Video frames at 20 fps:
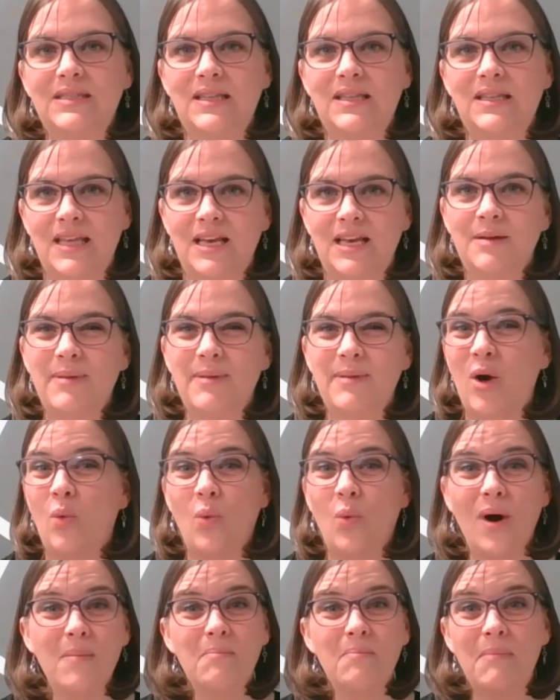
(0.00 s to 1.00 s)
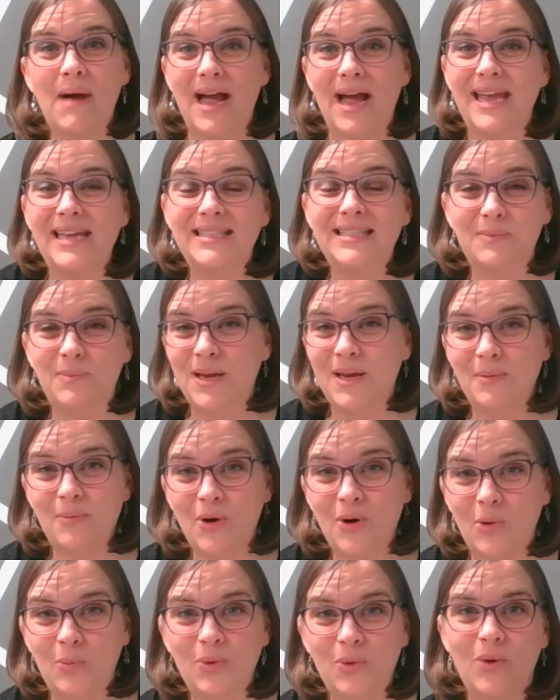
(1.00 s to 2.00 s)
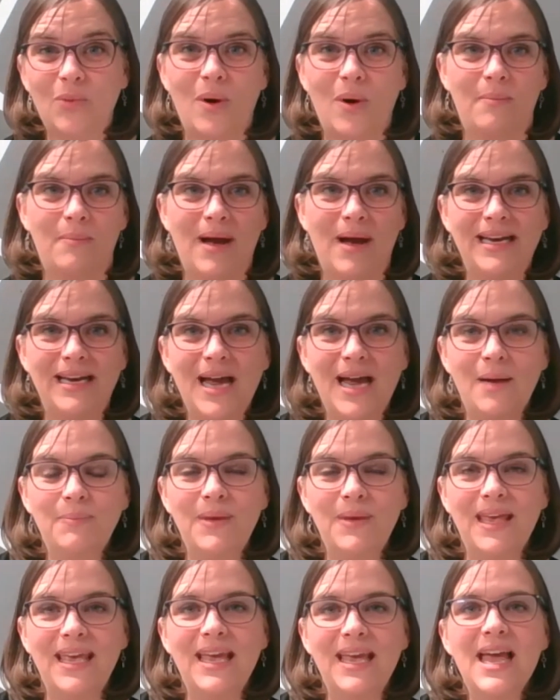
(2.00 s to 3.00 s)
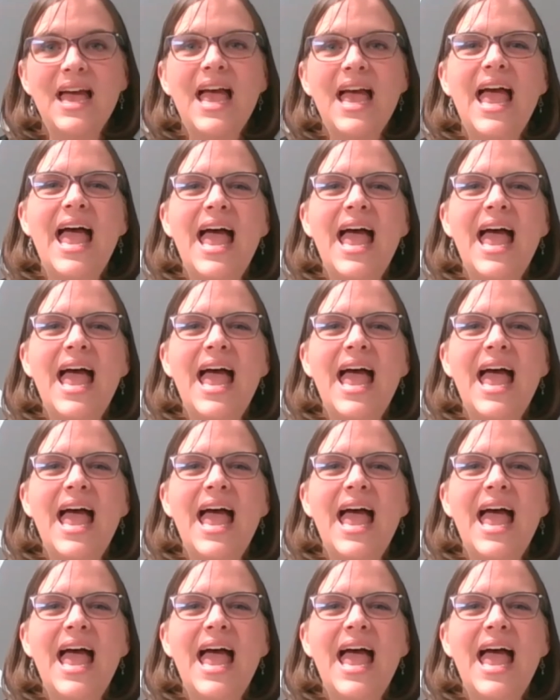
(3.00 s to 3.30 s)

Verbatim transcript: to think about what might be appropriate, what might not be.